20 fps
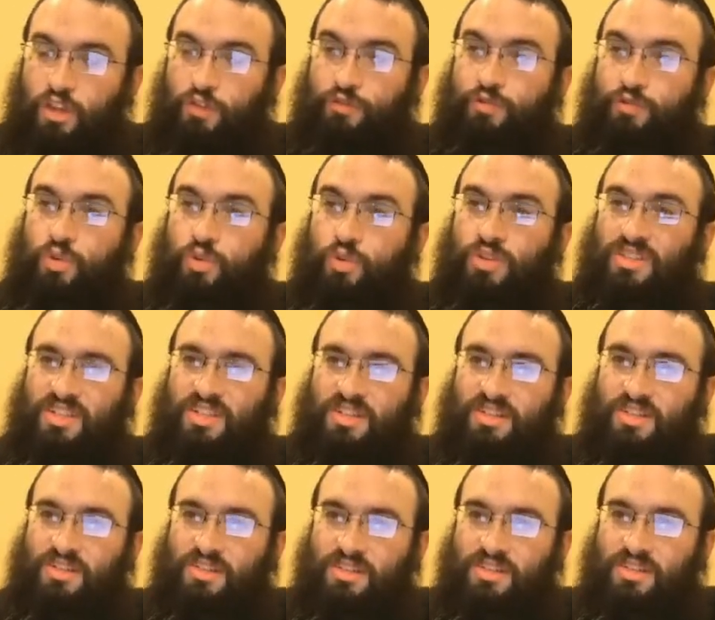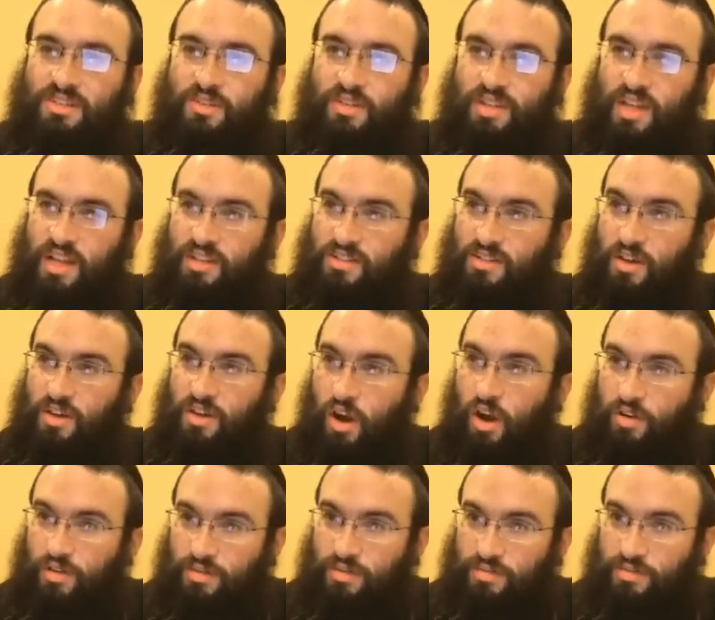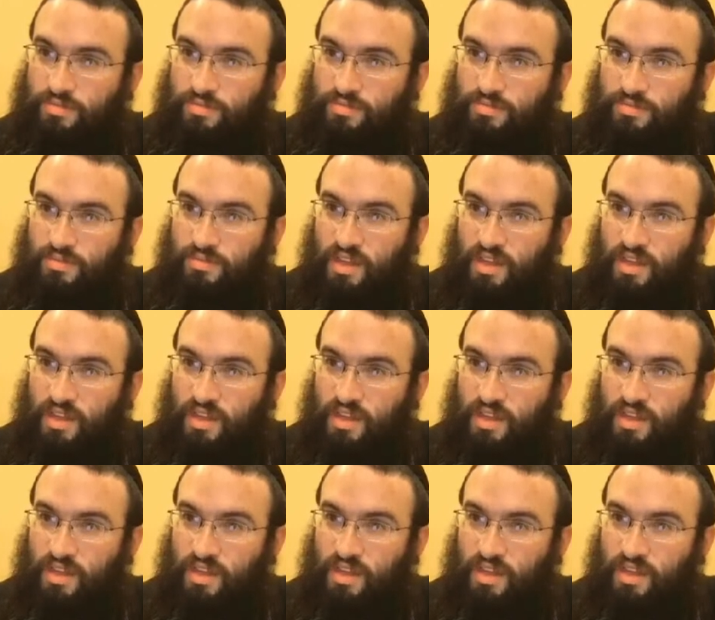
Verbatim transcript: The fool is the kshil, the Yetzer Hara.